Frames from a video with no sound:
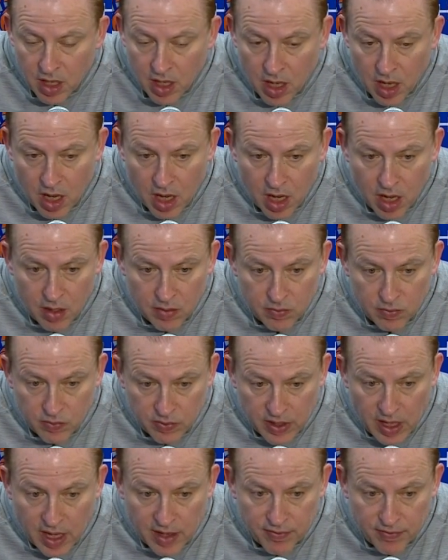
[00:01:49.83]
Uh,
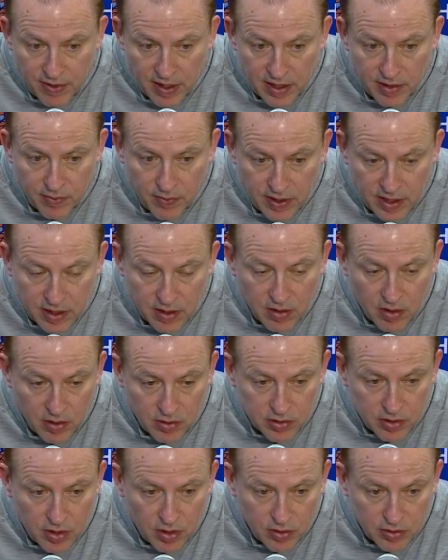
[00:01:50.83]
we got to find a way to
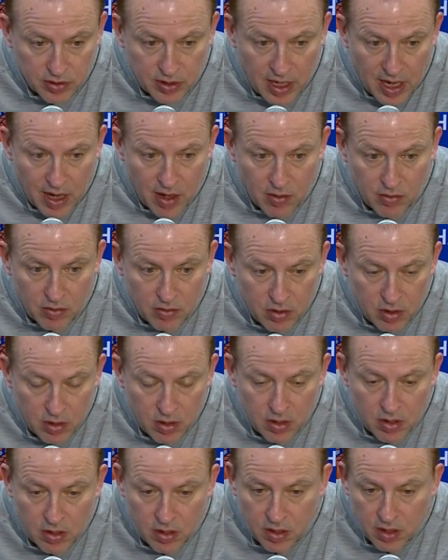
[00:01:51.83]
close those out,
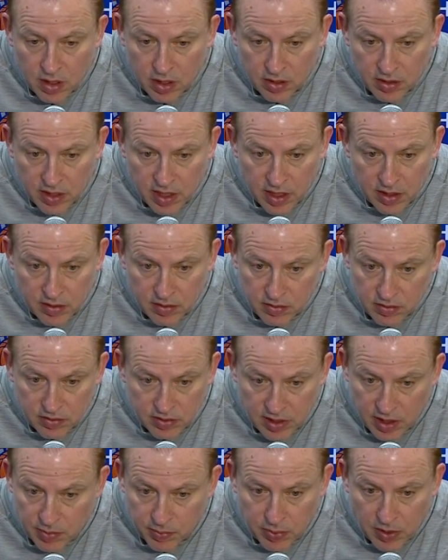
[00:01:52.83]
and then
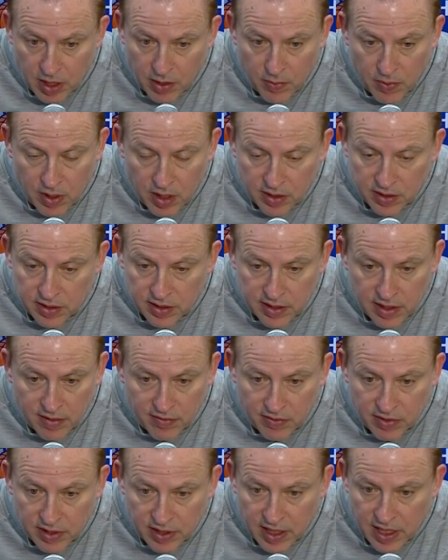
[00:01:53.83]
didn't play well in the
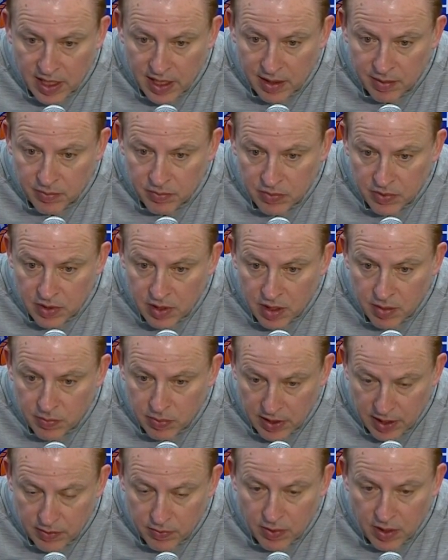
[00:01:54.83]
Denver game
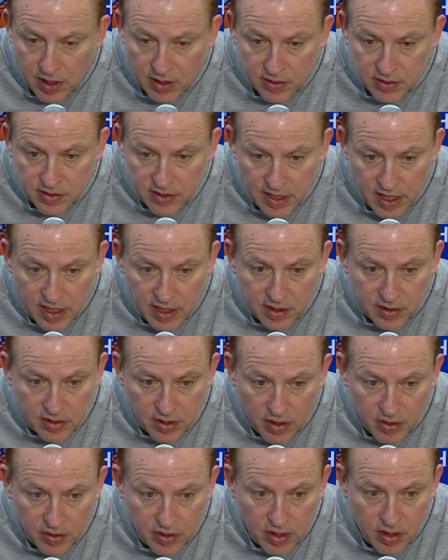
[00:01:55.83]
played well in San
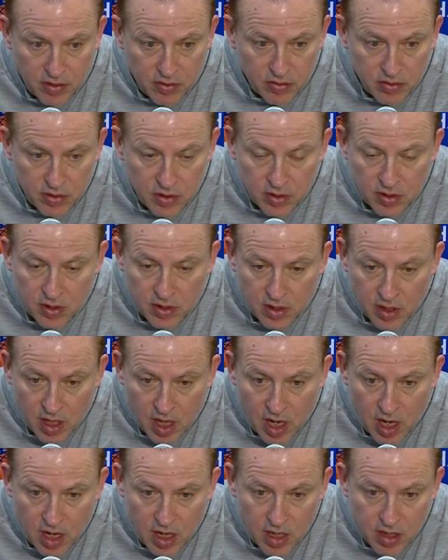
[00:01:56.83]
Antonio,
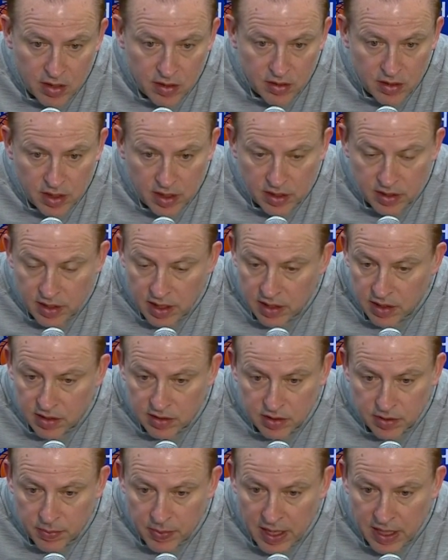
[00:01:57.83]
uh, and then
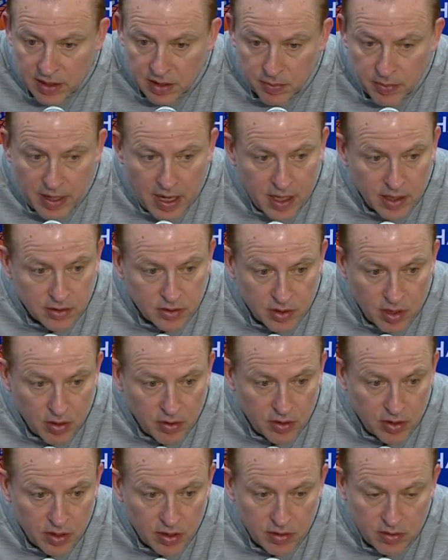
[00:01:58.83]
it's a back to back. So
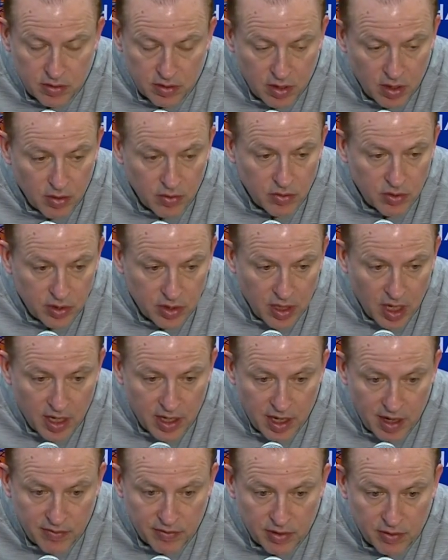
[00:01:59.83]
you you know you got
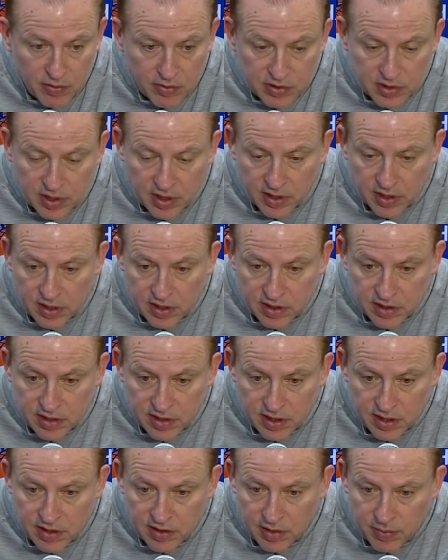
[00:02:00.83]
to have the
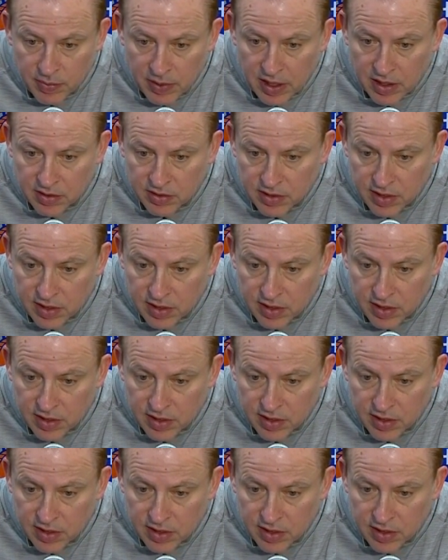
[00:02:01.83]
resiliency and the mental